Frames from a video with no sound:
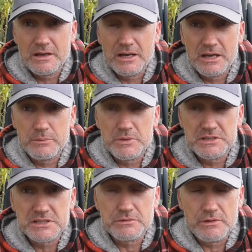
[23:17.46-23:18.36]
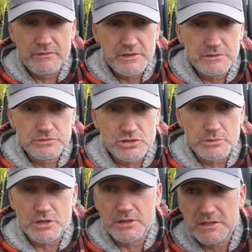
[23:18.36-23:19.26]
um, we did a reveal. So
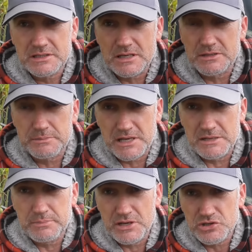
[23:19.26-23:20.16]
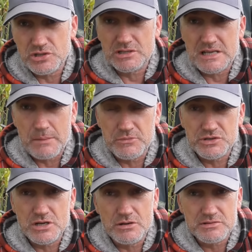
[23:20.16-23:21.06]
we got the, got the get the picture,
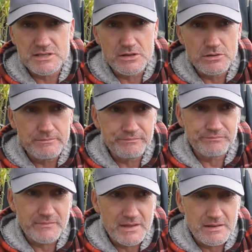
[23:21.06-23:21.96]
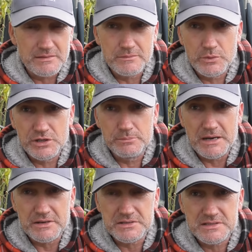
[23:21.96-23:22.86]
cameras all set up,
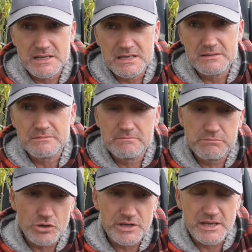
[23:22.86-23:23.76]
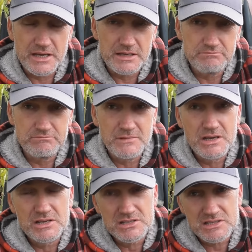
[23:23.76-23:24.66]
wheelbarrows there, bucket in,
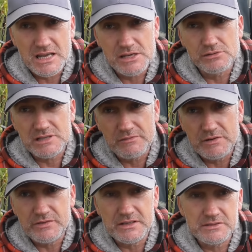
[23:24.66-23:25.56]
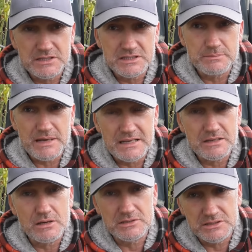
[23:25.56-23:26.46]
scales, everything. Did the
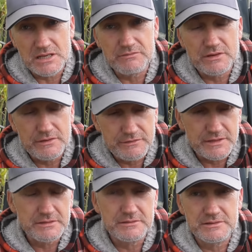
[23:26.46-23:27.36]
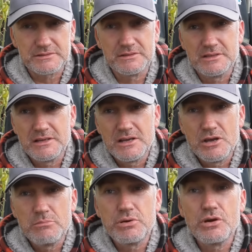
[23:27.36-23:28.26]
bag, did everything
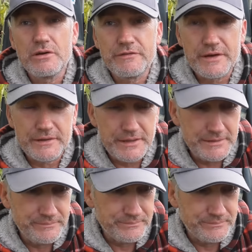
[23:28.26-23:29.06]
perfectly